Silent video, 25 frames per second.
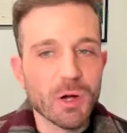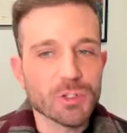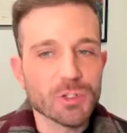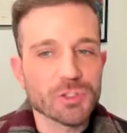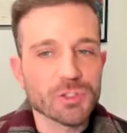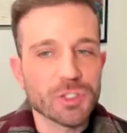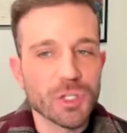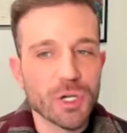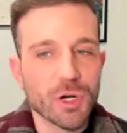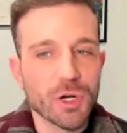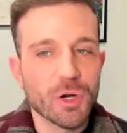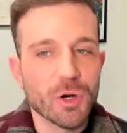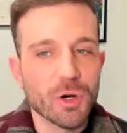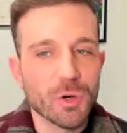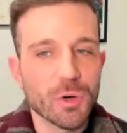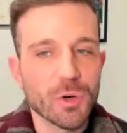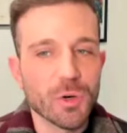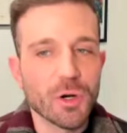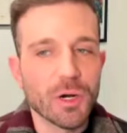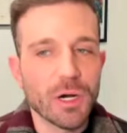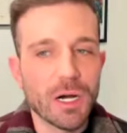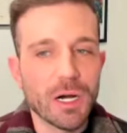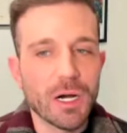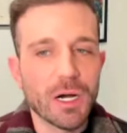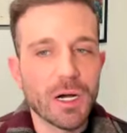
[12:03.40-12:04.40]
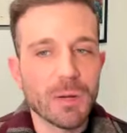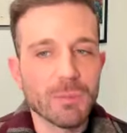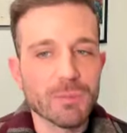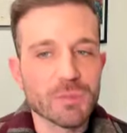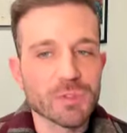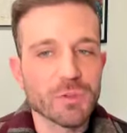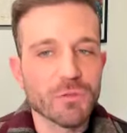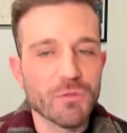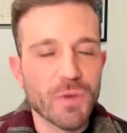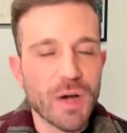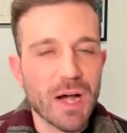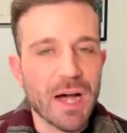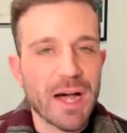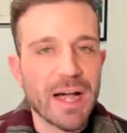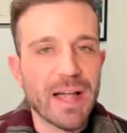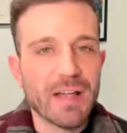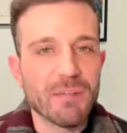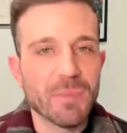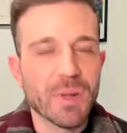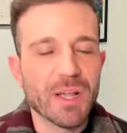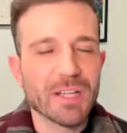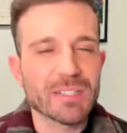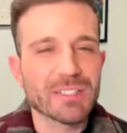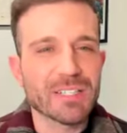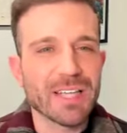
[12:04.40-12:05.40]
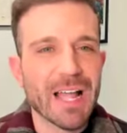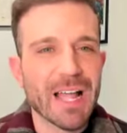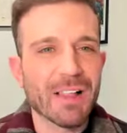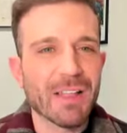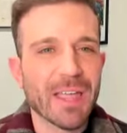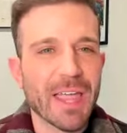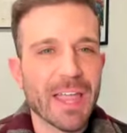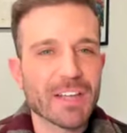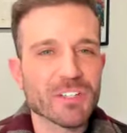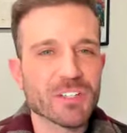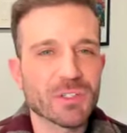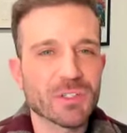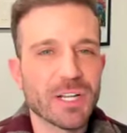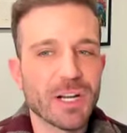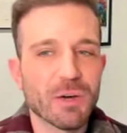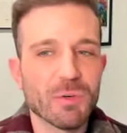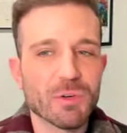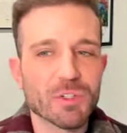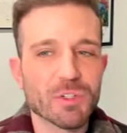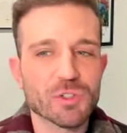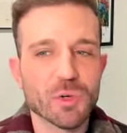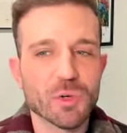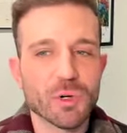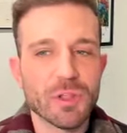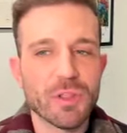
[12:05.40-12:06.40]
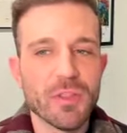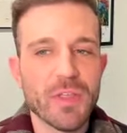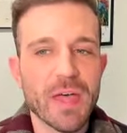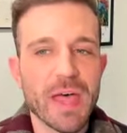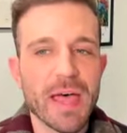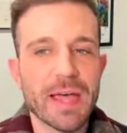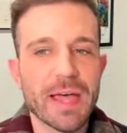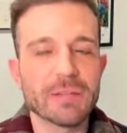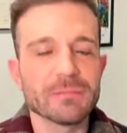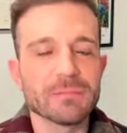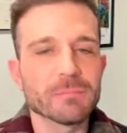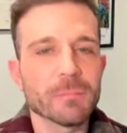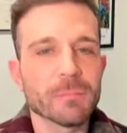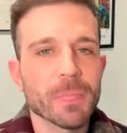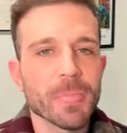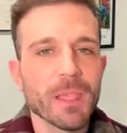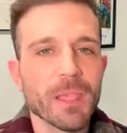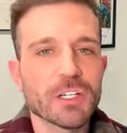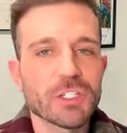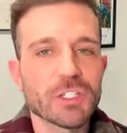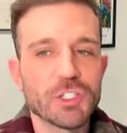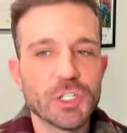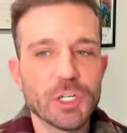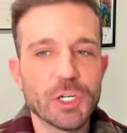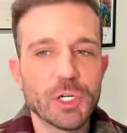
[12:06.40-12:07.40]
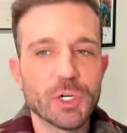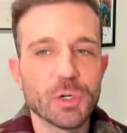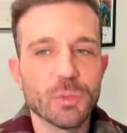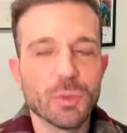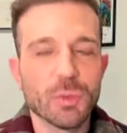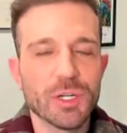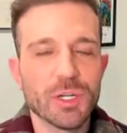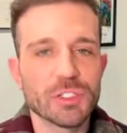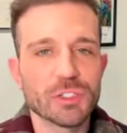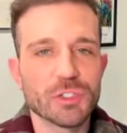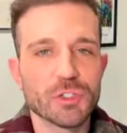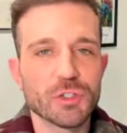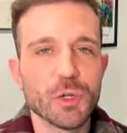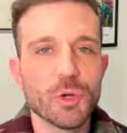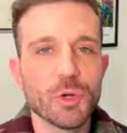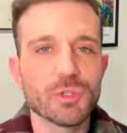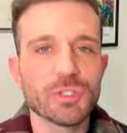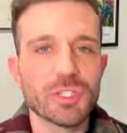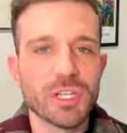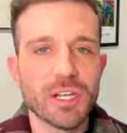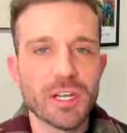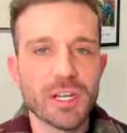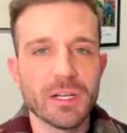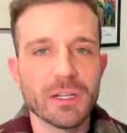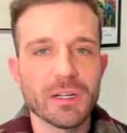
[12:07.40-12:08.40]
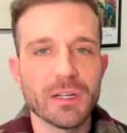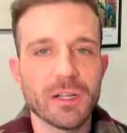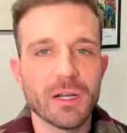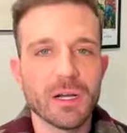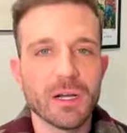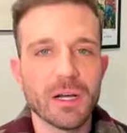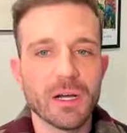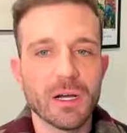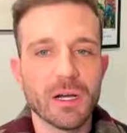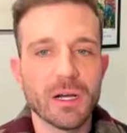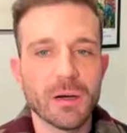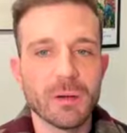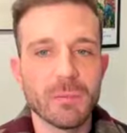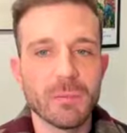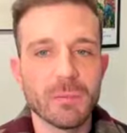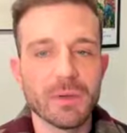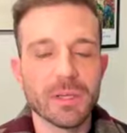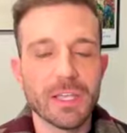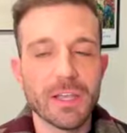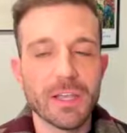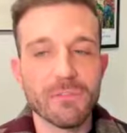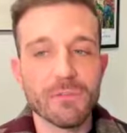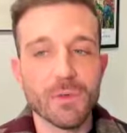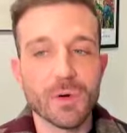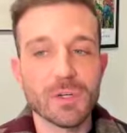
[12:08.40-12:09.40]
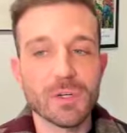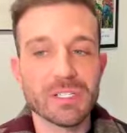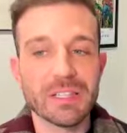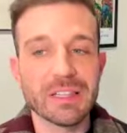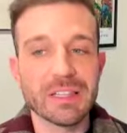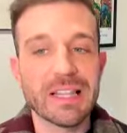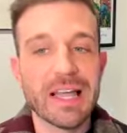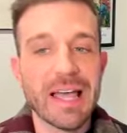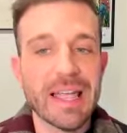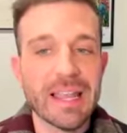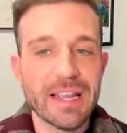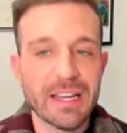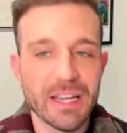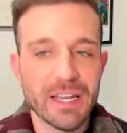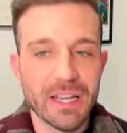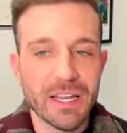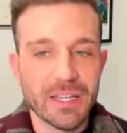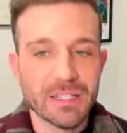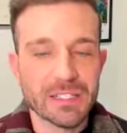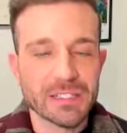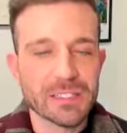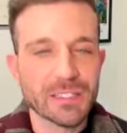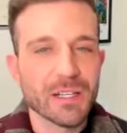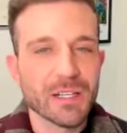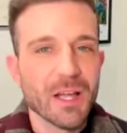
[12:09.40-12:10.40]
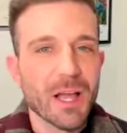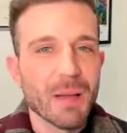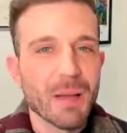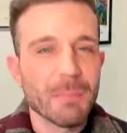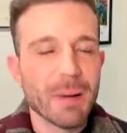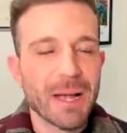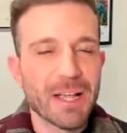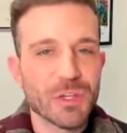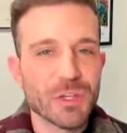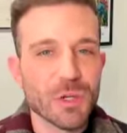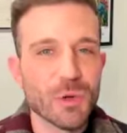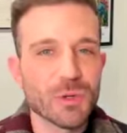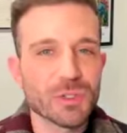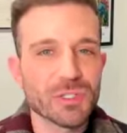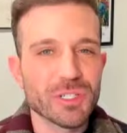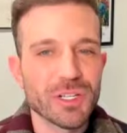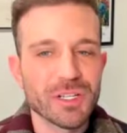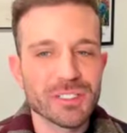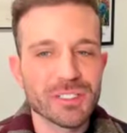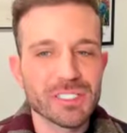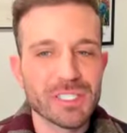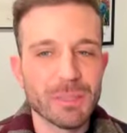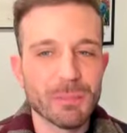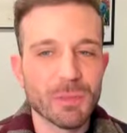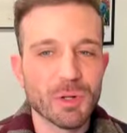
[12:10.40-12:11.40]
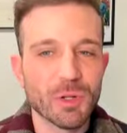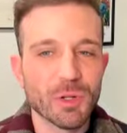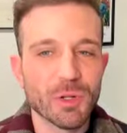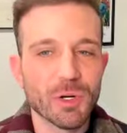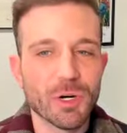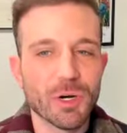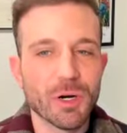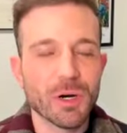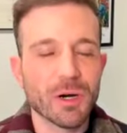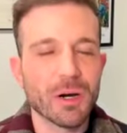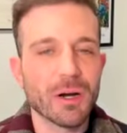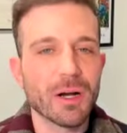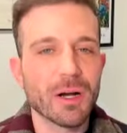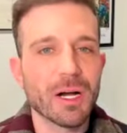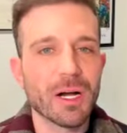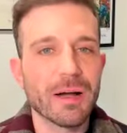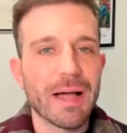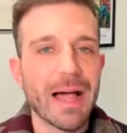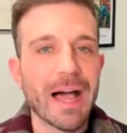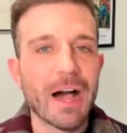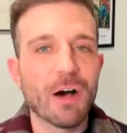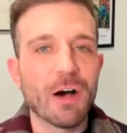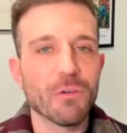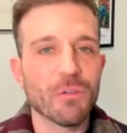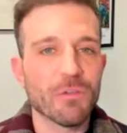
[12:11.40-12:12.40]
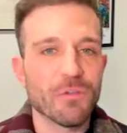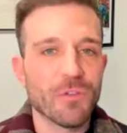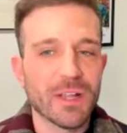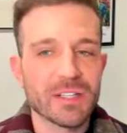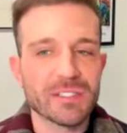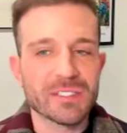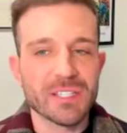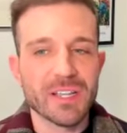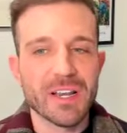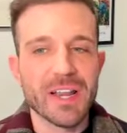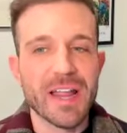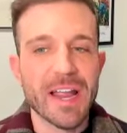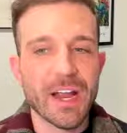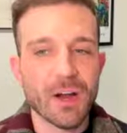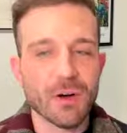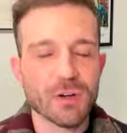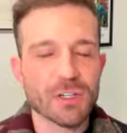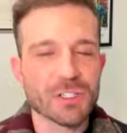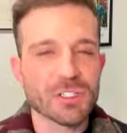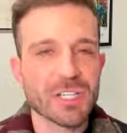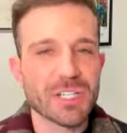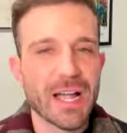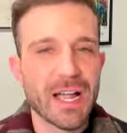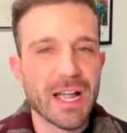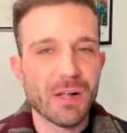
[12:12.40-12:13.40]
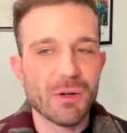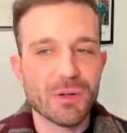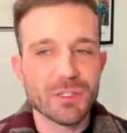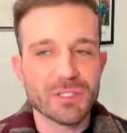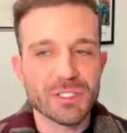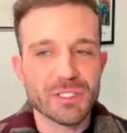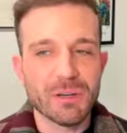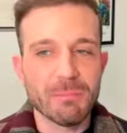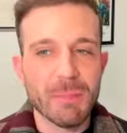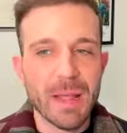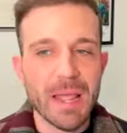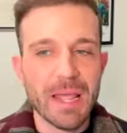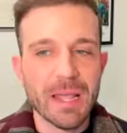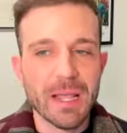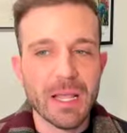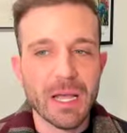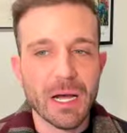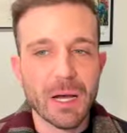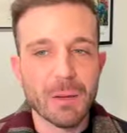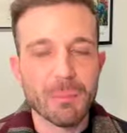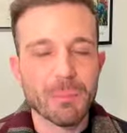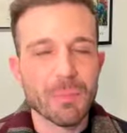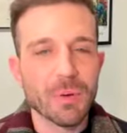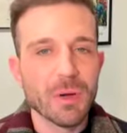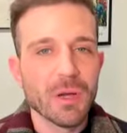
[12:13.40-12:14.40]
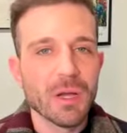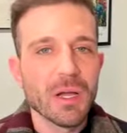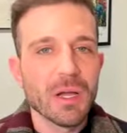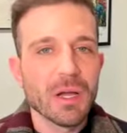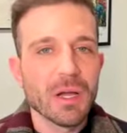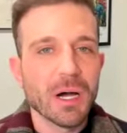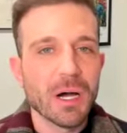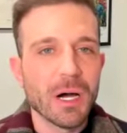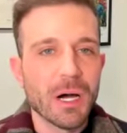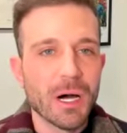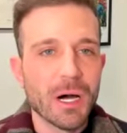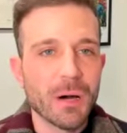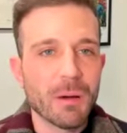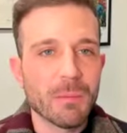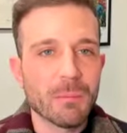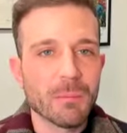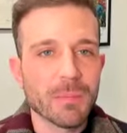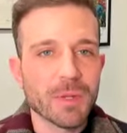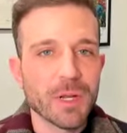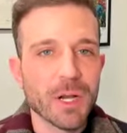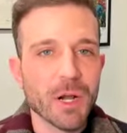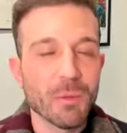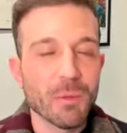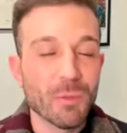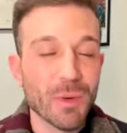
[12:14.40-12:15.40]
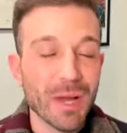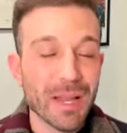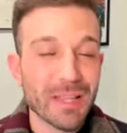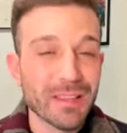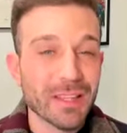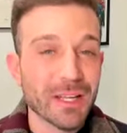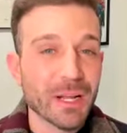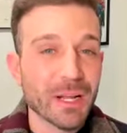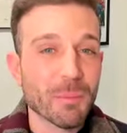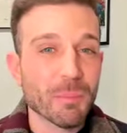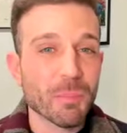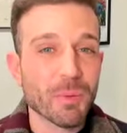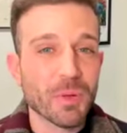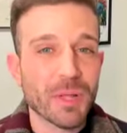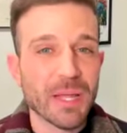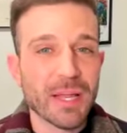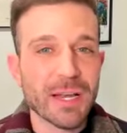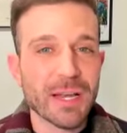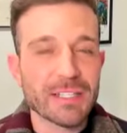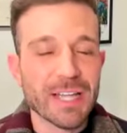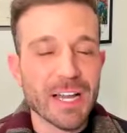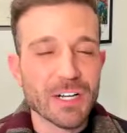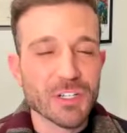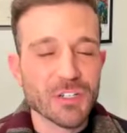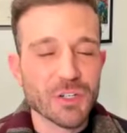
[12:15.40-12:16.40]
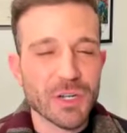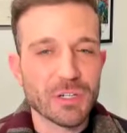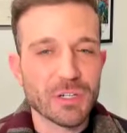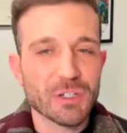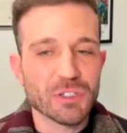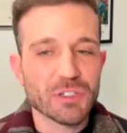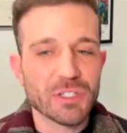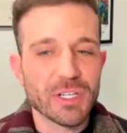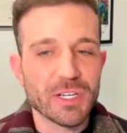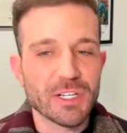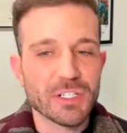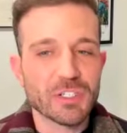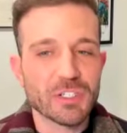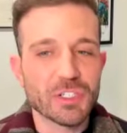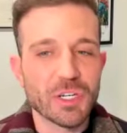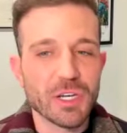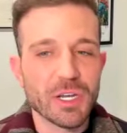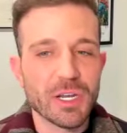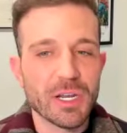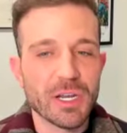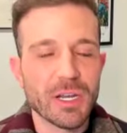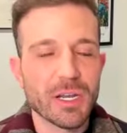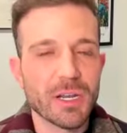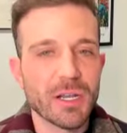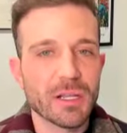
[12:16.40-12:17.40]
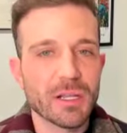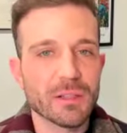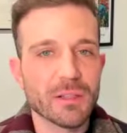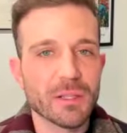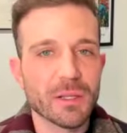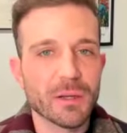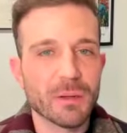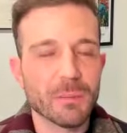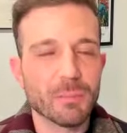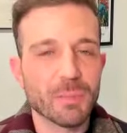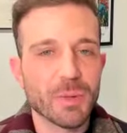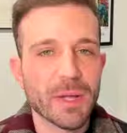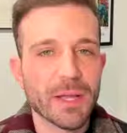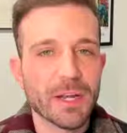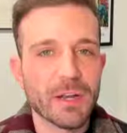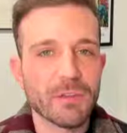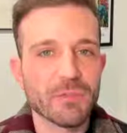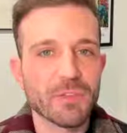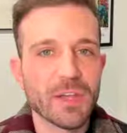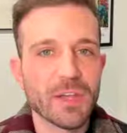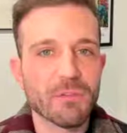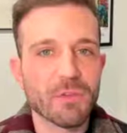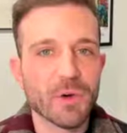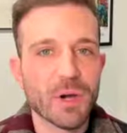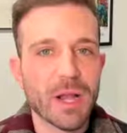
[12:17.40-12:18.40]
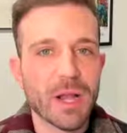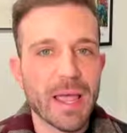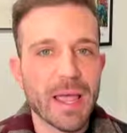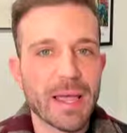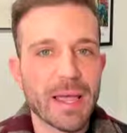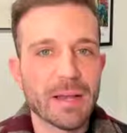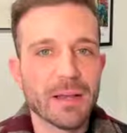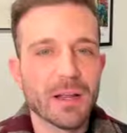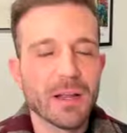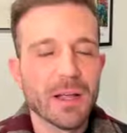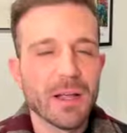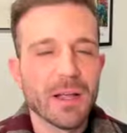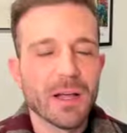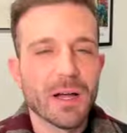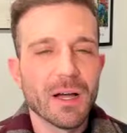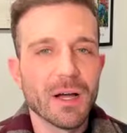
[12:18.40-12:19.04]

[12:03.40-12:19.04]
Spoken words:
also survived because the allegation there was sort of that Sheil was using Gifford's likeness by using similar outfits and hairstyles and makeup. In the complaint, it's actually interesting. The plaintiff Gifford had